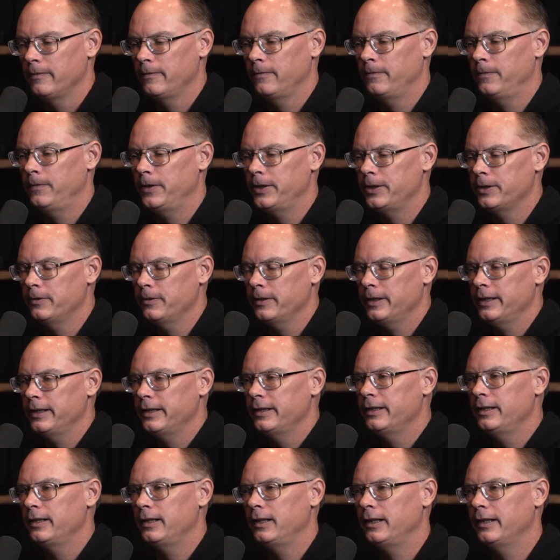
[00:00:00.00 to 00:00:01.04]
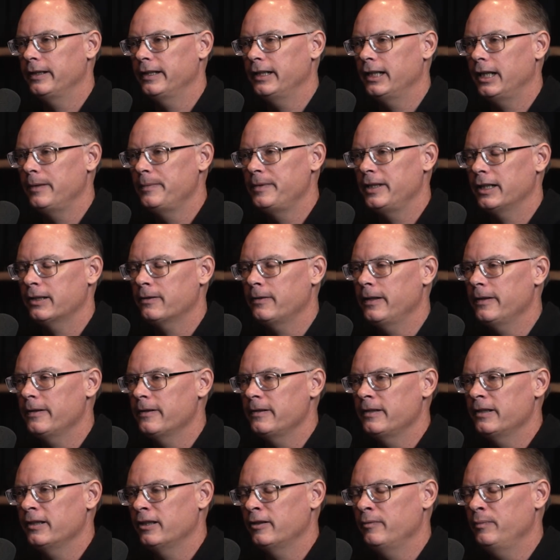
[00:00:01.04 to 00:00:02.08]
foot grid on the object
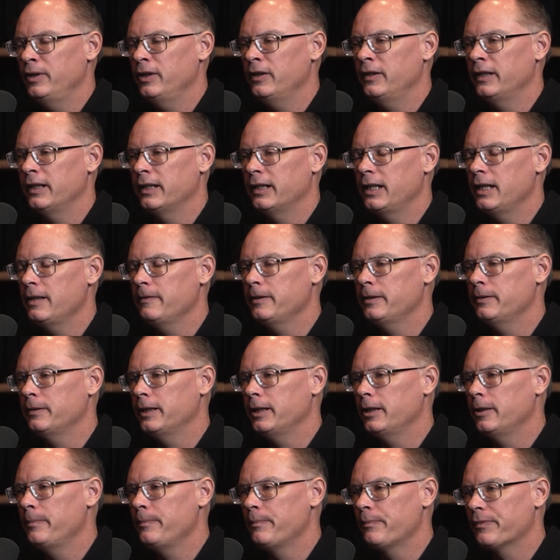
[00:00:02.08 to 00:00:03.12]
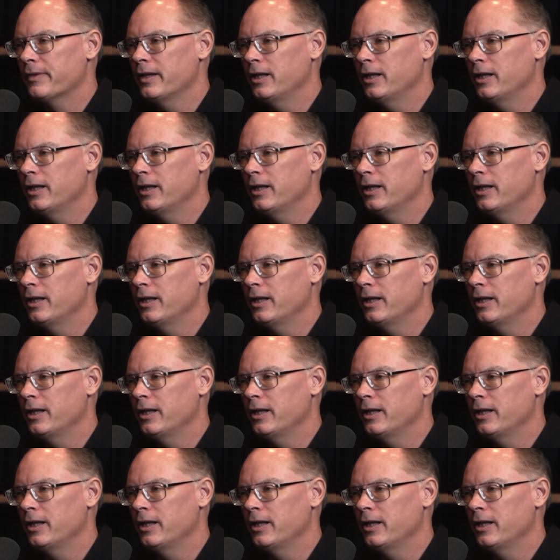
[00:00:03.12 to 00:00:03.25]
rather than computing it everywhere?